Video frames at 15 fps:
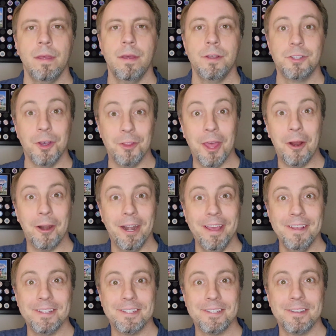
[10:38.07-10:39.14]
So there it
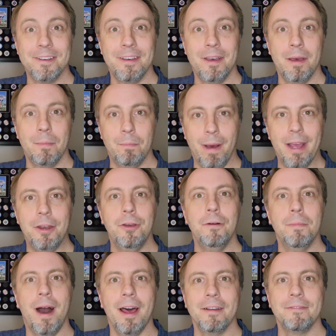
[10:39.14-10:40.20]
is, my new
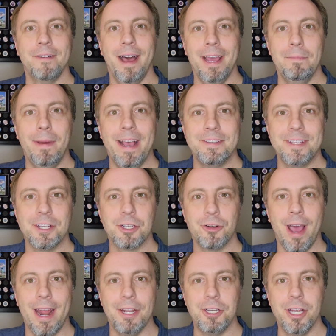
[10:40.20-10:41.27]
modified basic
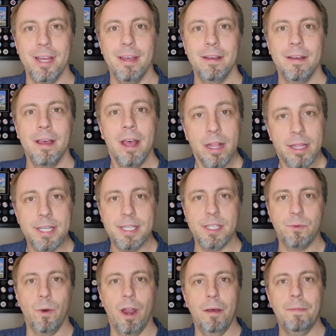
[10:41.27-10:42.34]
strategy. This is
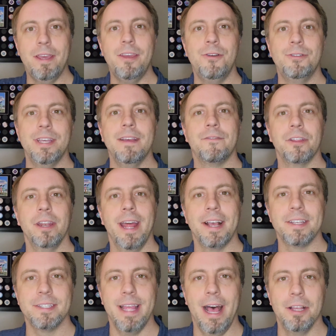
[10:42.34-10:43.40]
what I'll be using for the
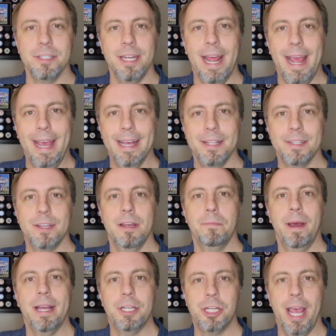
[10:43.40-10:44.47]
next 1,000 hands on
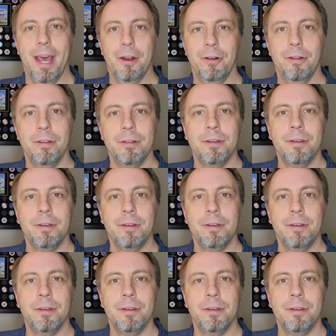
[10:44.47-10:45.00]
my channel.